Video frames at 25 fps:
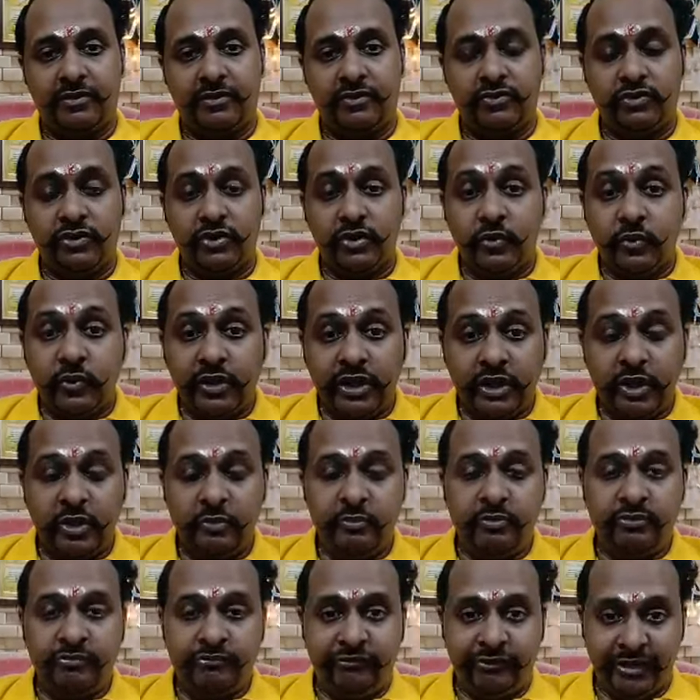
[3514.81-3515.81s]
So you need to
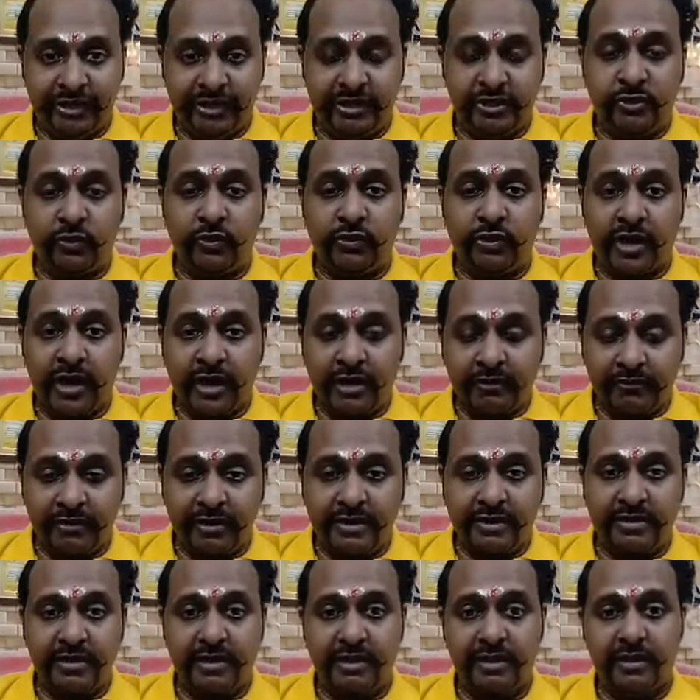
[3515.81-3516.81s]
be fit to run
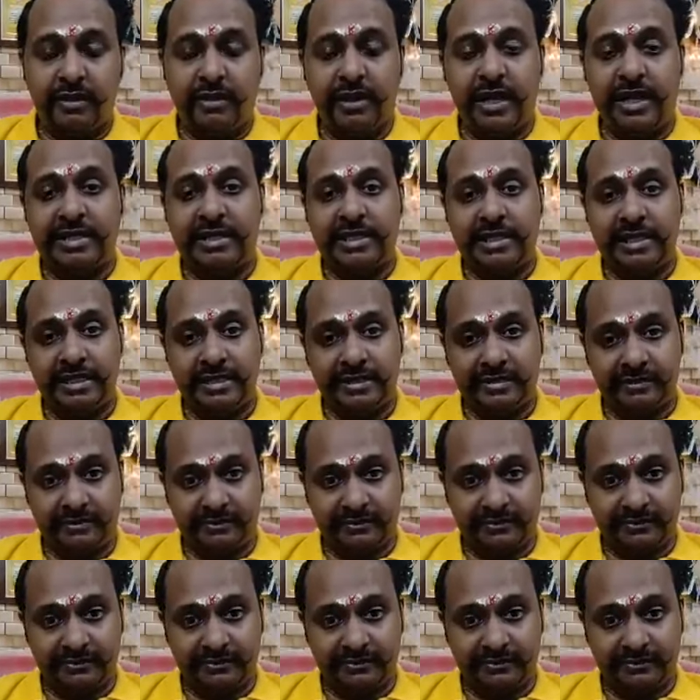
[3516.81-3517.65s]
with the athlete.